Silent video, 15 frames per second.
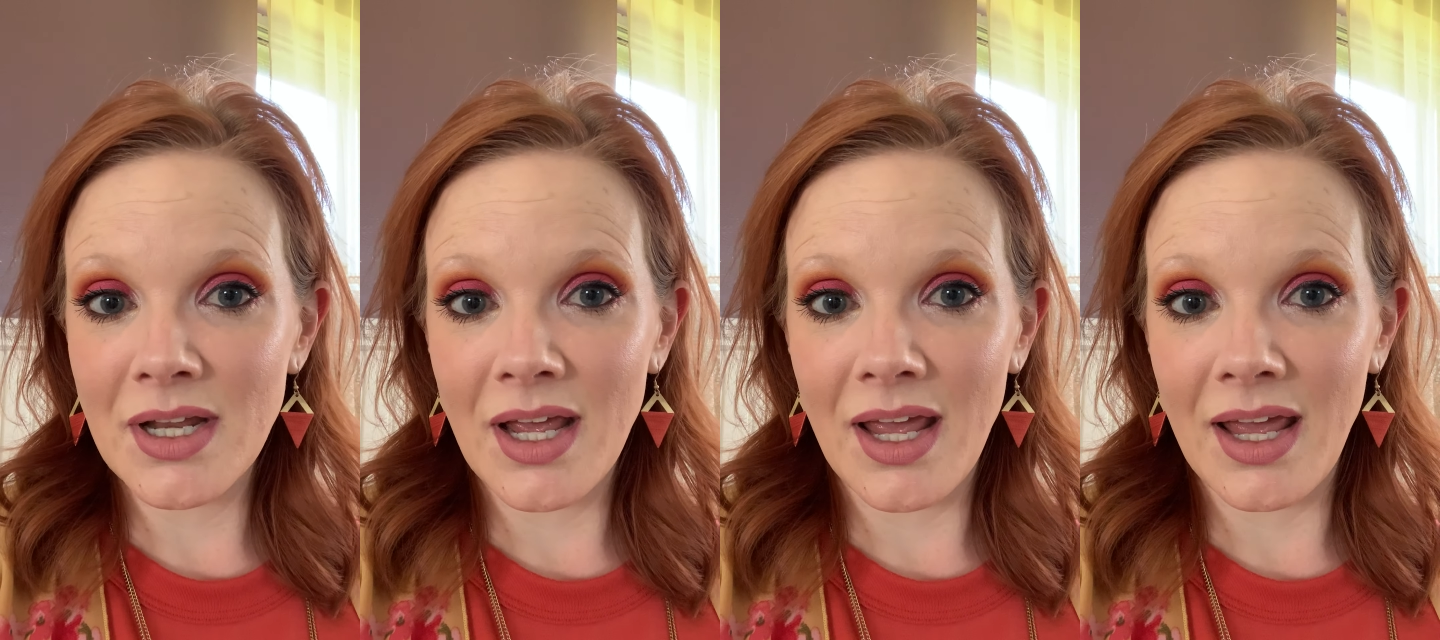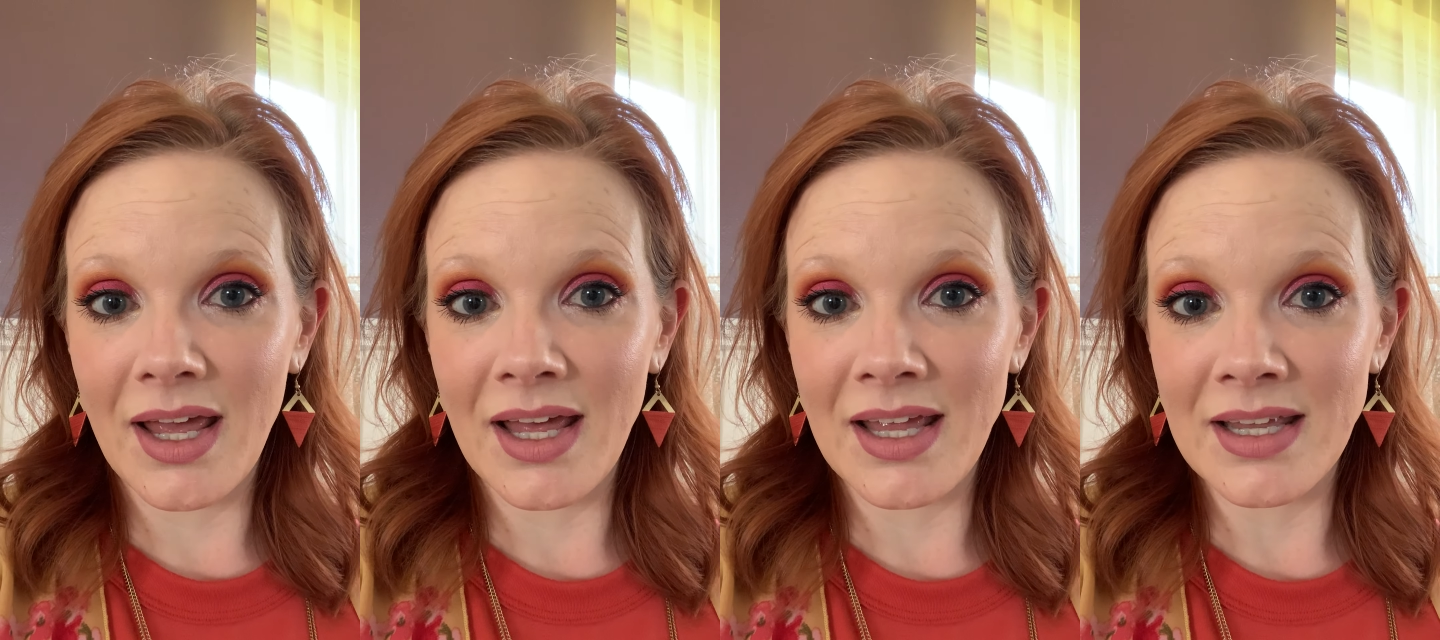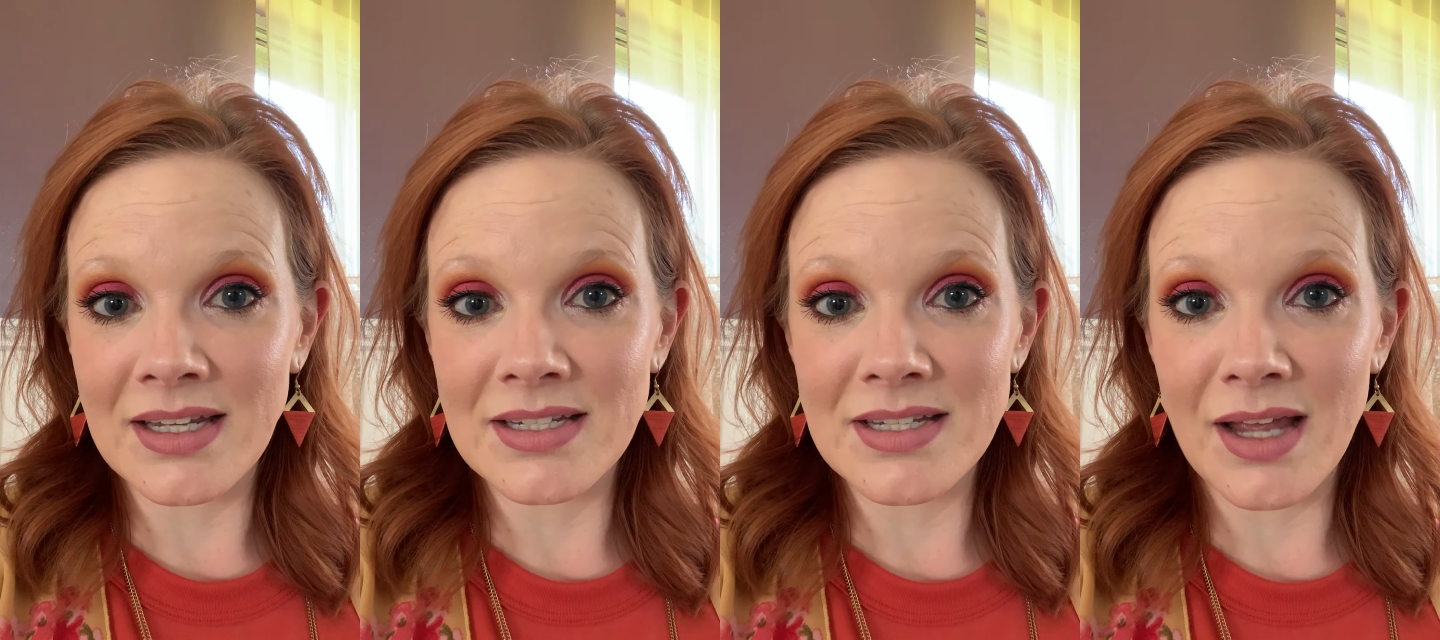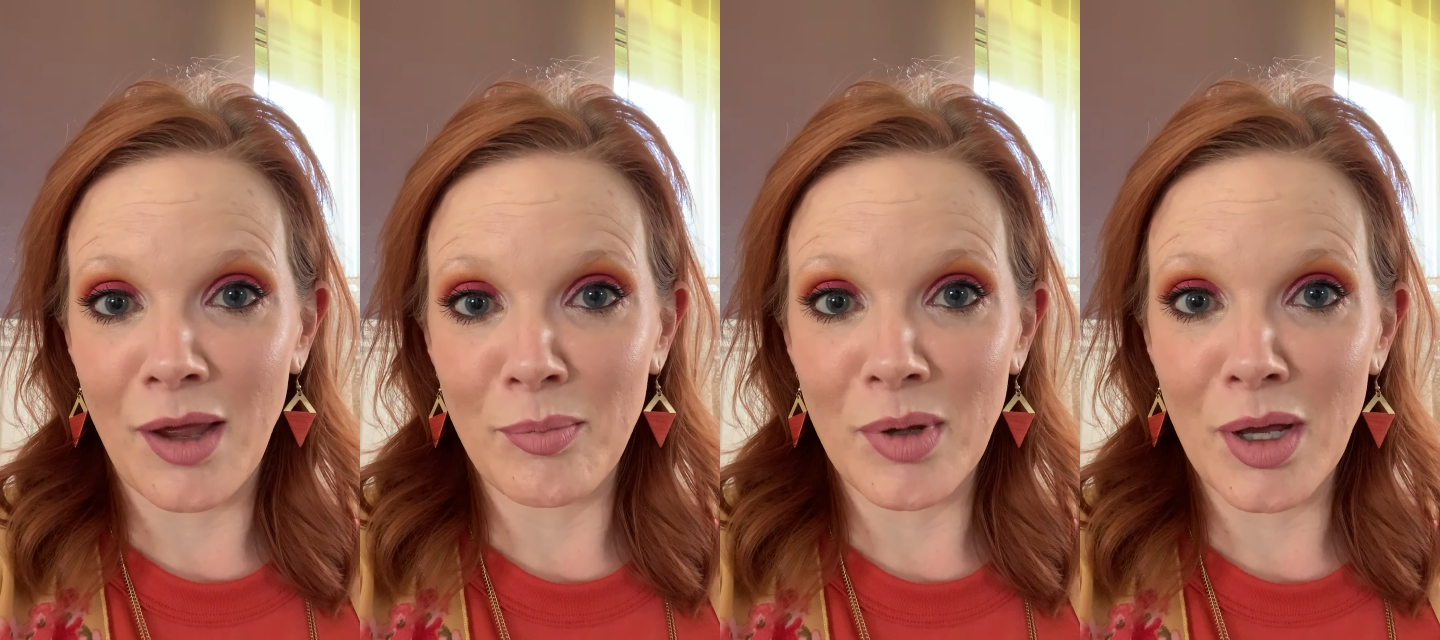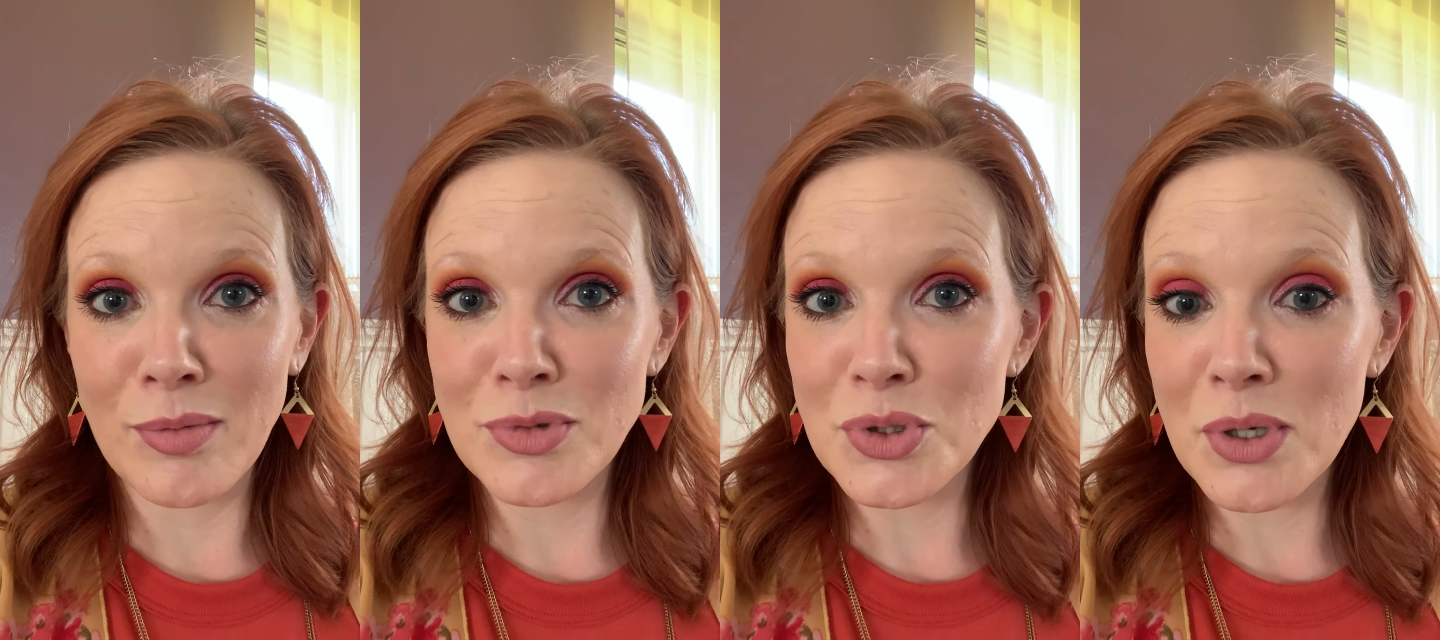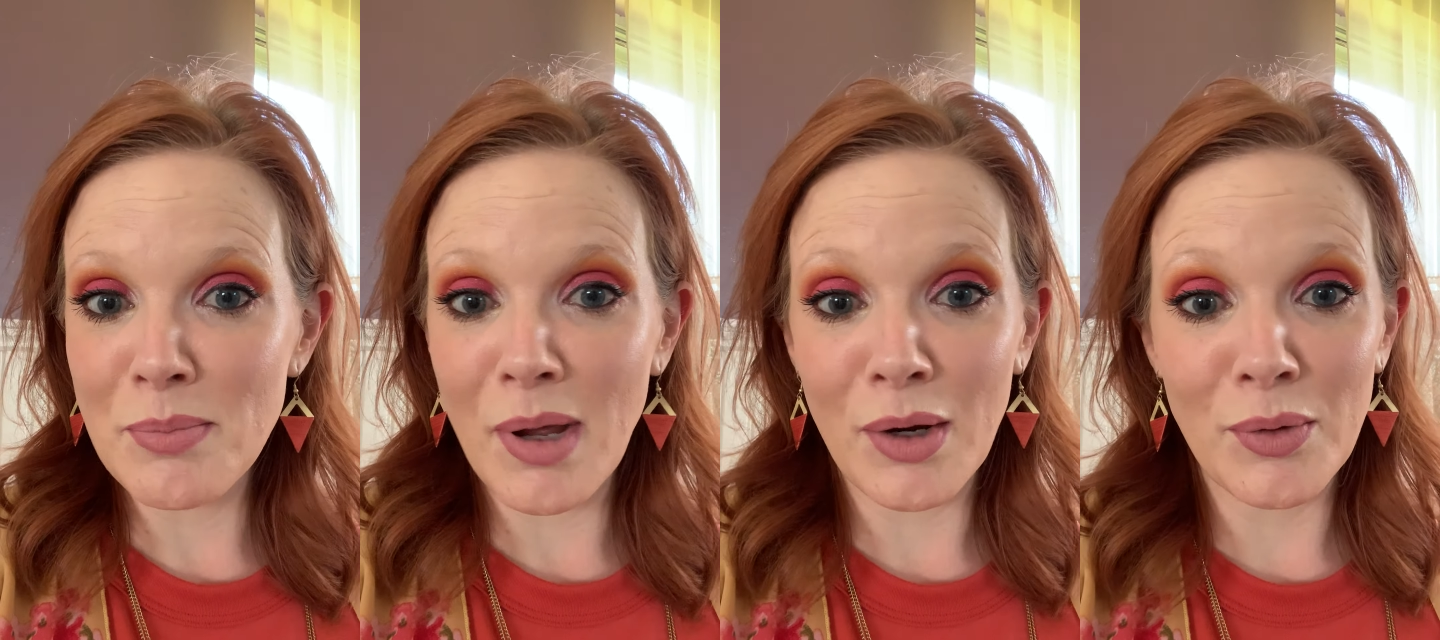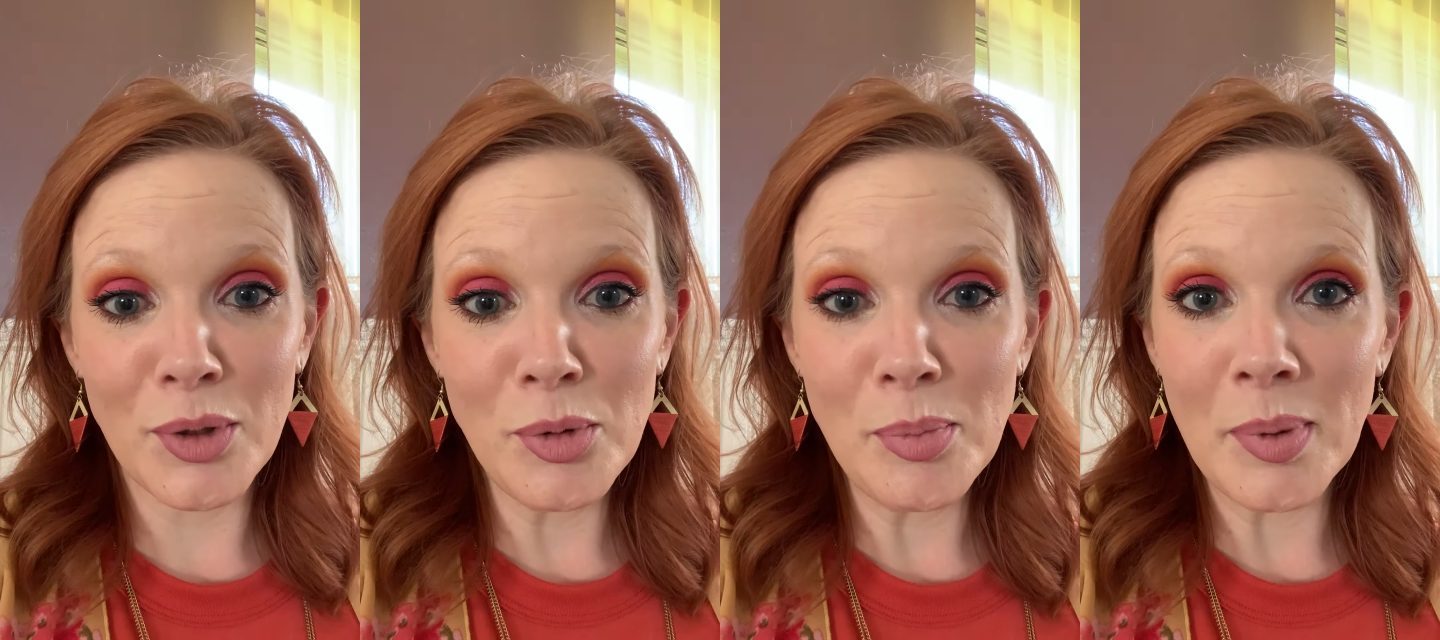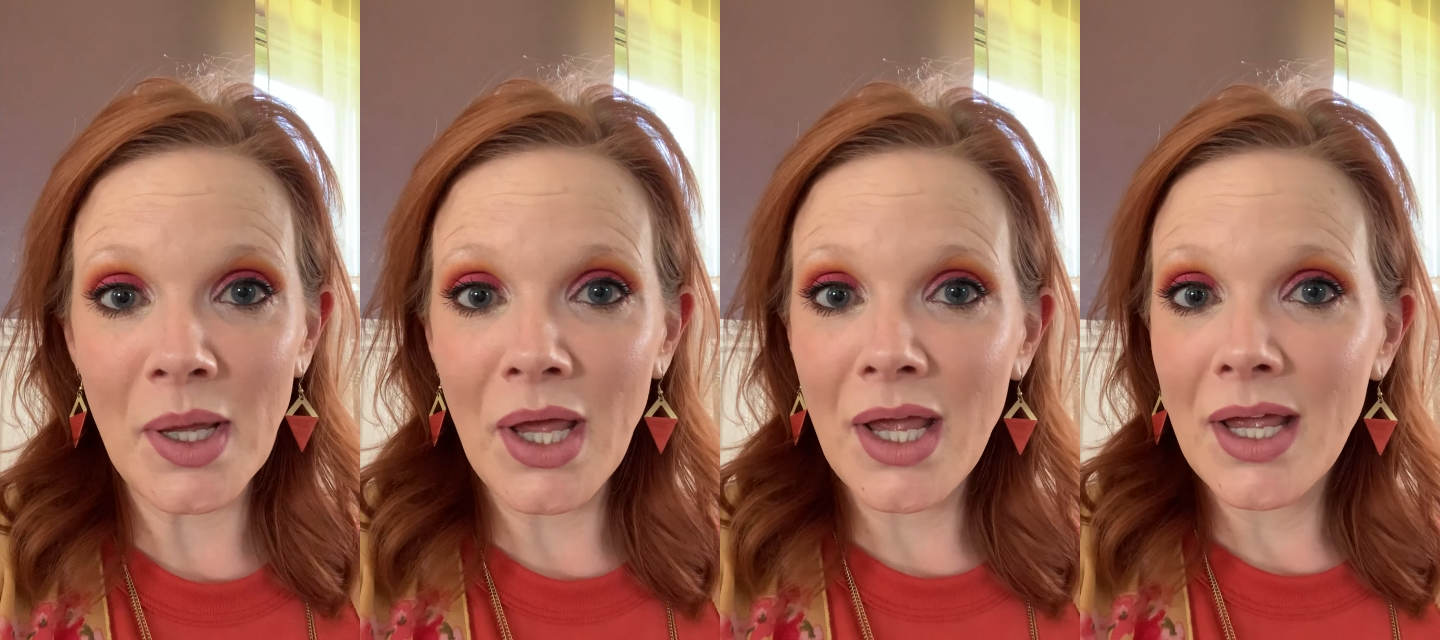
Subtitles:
And come join my group.